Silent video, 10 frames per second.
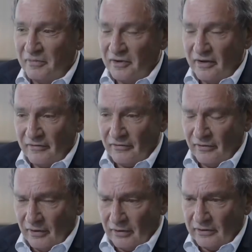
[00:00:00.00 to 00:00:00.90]
they've been there for
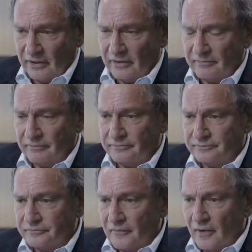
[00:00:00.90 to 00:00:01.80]
a long time.
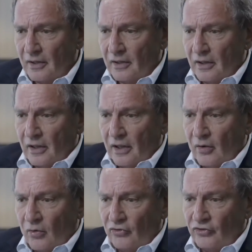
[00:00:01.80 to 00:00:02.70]

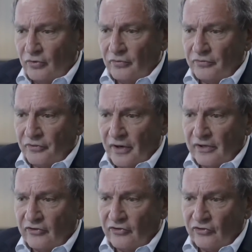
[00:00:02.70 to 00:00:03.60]
Also,
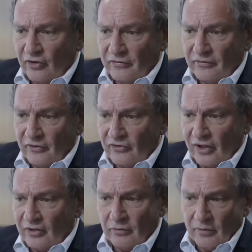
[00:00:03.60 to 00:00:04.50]
France is
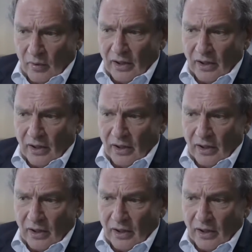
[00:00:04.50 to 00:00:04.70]
not doing